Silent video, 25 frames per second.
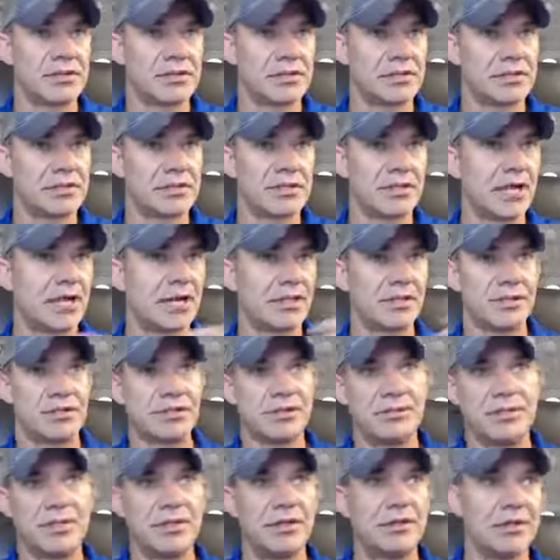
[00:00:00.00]
in stock, you
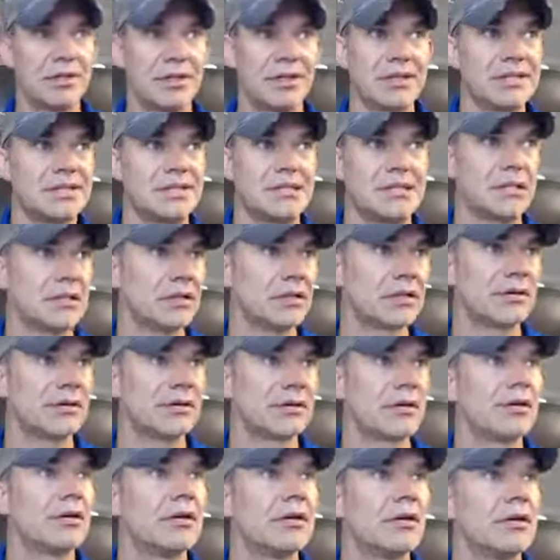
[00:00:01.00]
should be doing at least
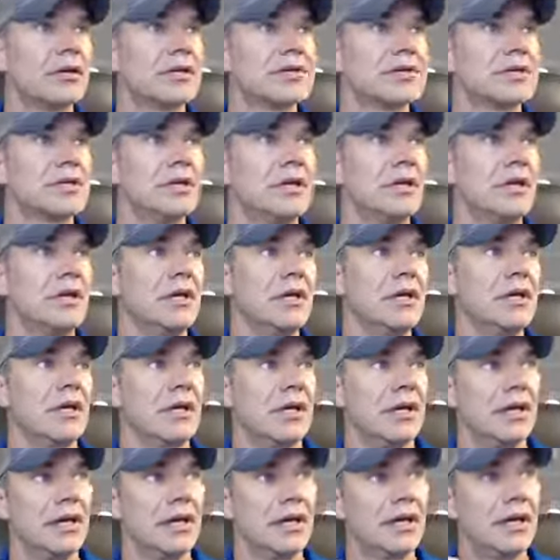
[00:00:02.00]
100 cars
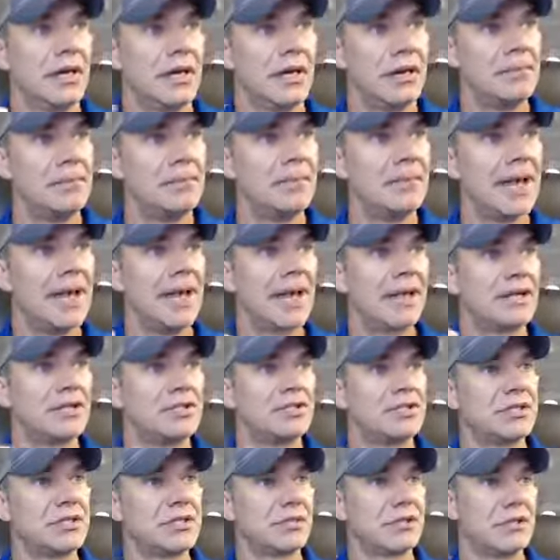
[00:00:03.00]
and
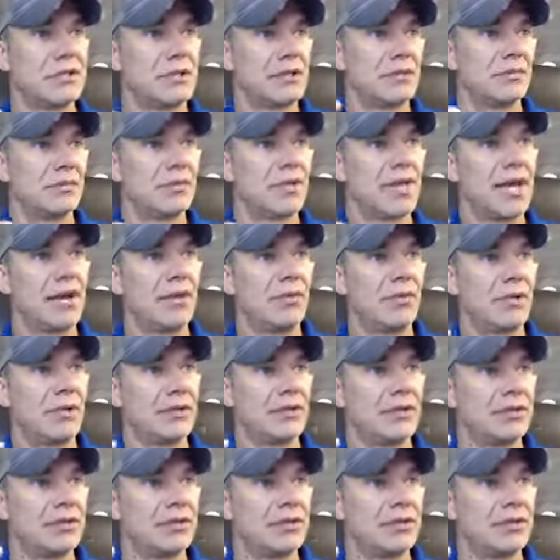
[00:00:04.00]
managing them that way.